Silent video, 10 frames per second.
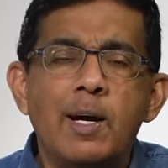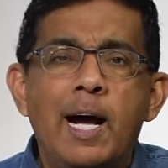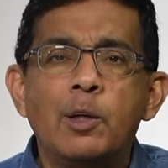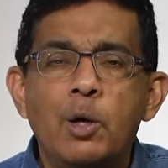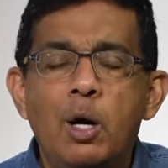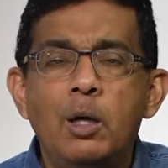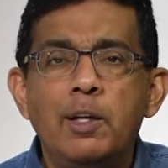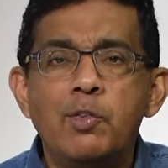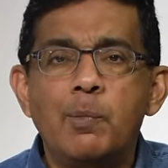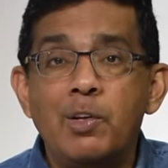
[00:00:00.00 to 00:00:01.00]

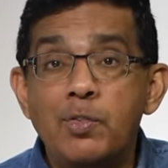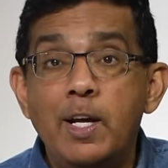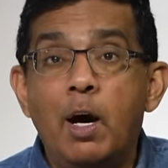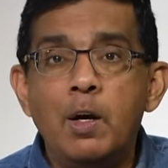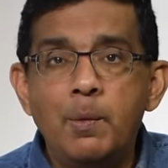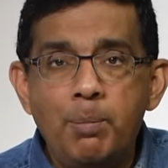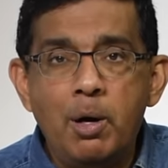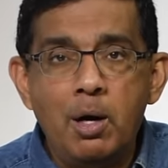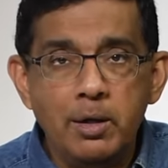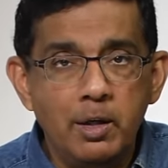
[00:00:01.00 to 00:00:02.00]
alcoholism as the
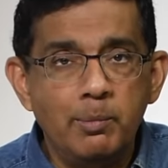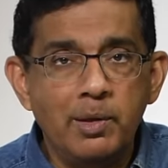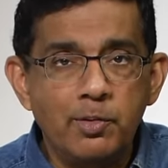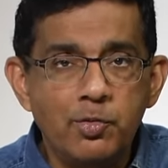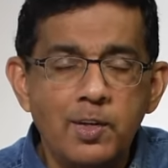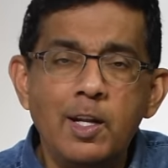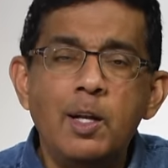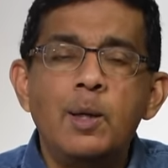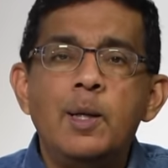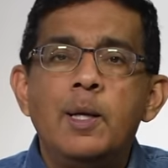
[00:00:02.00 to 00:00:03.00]
unpardonable sin.